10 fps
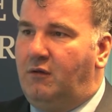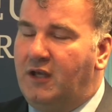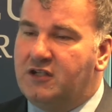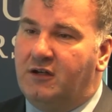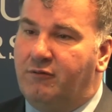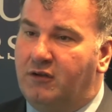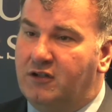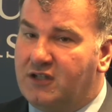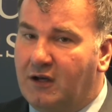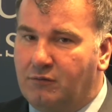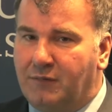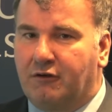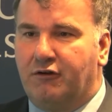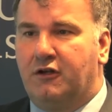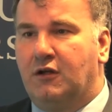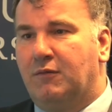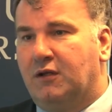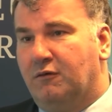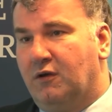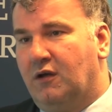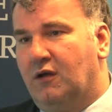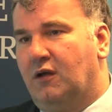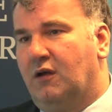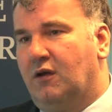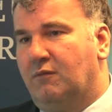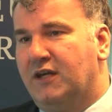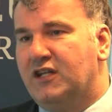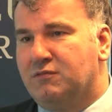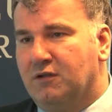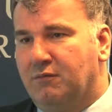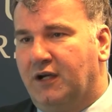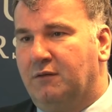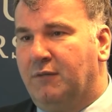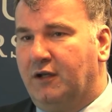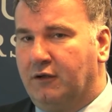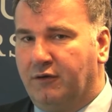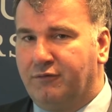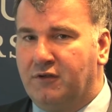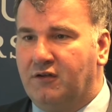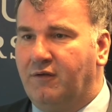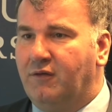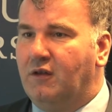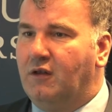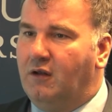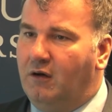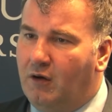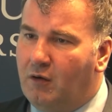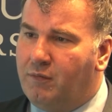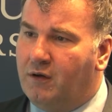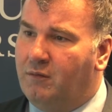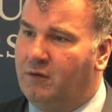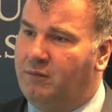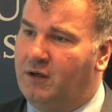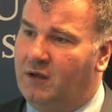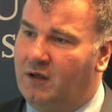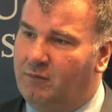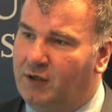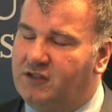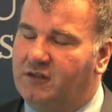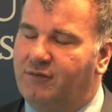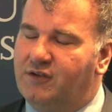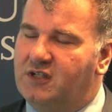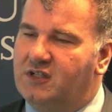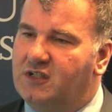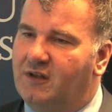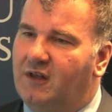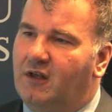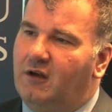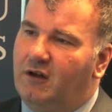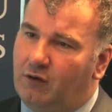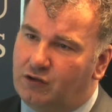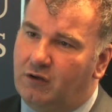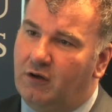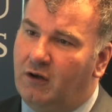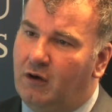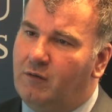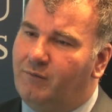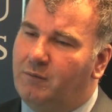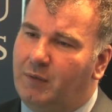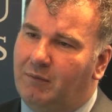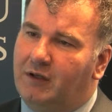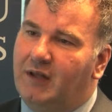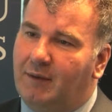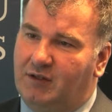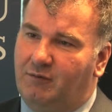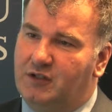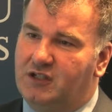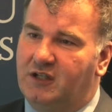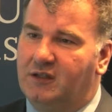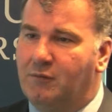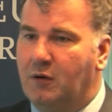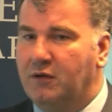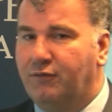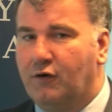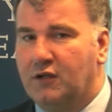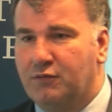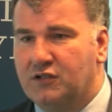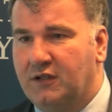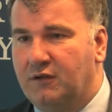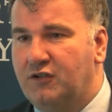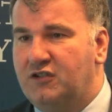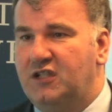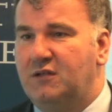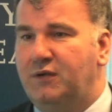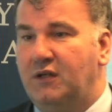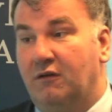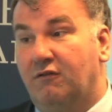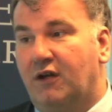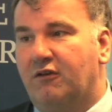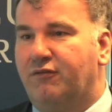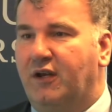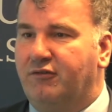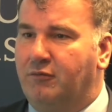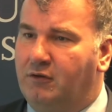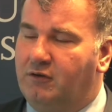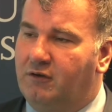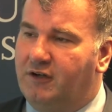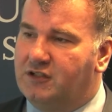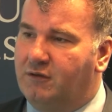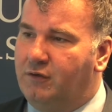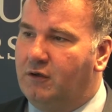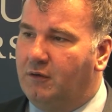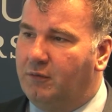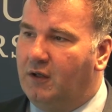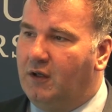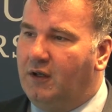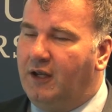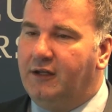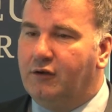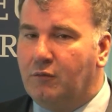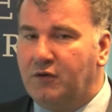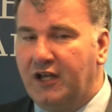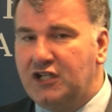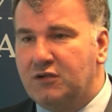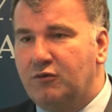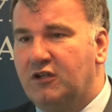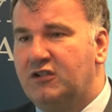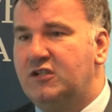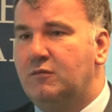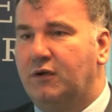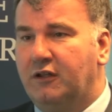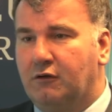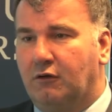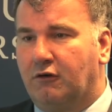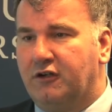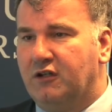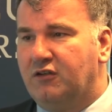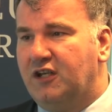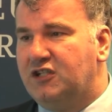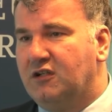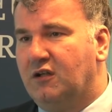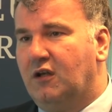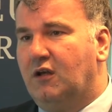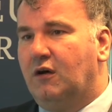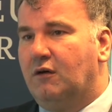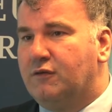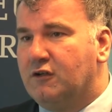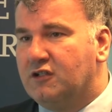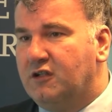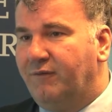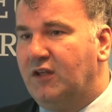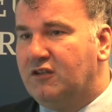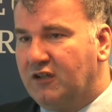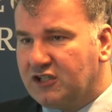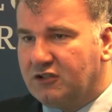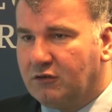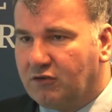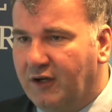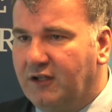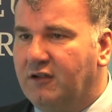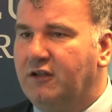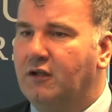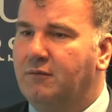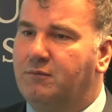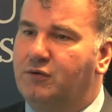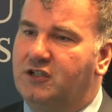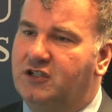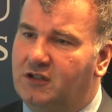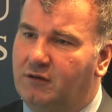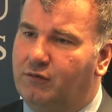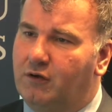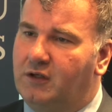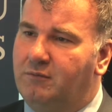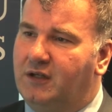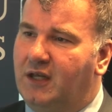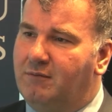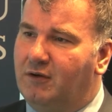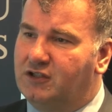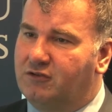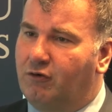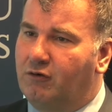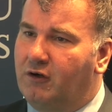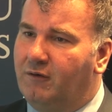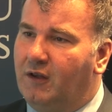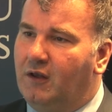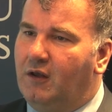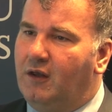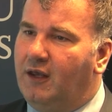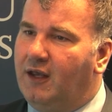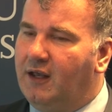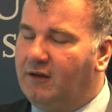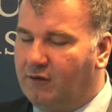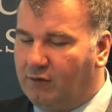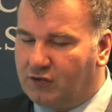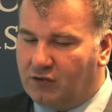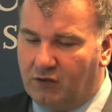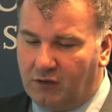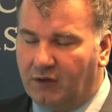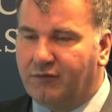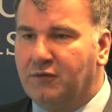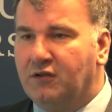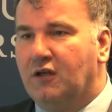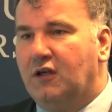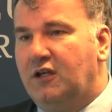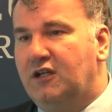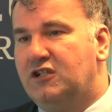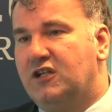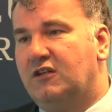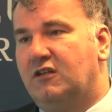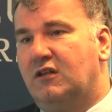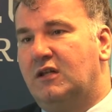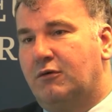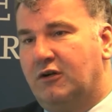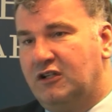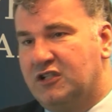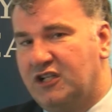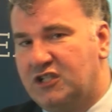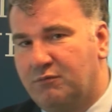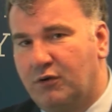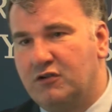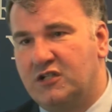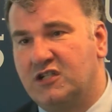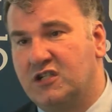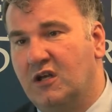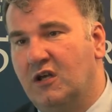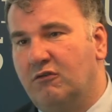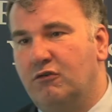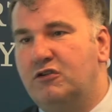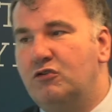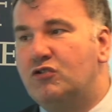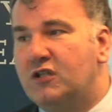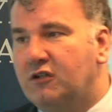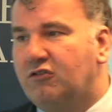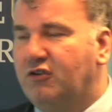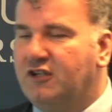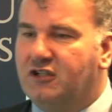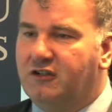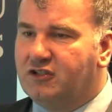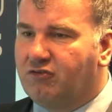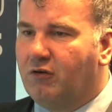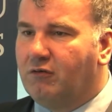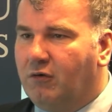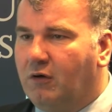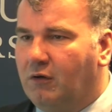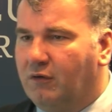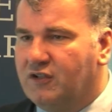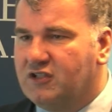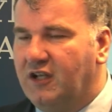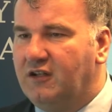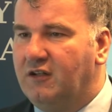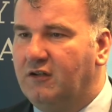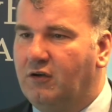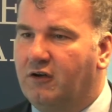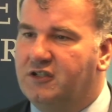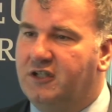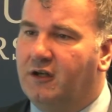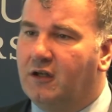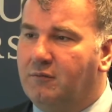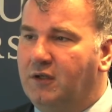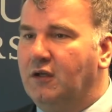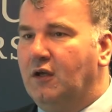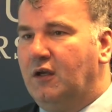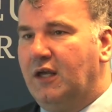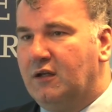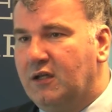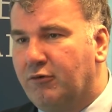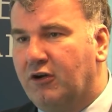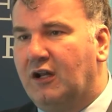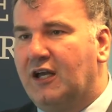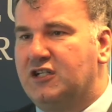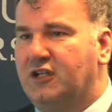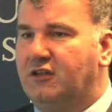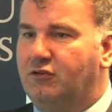basically with sound macroeconomic management by the government, low budget deficits and also a low public debt, which is at the moment 40% of the GDP, very favorable to the rest of Europe. And in combination with the geopolitical orientation, of course the international trade and economic position of Turkey became much stronger, and also the government initiated the liberalization process, reducing the traditionally strong role of the state in the Turkish economy and liberalizing it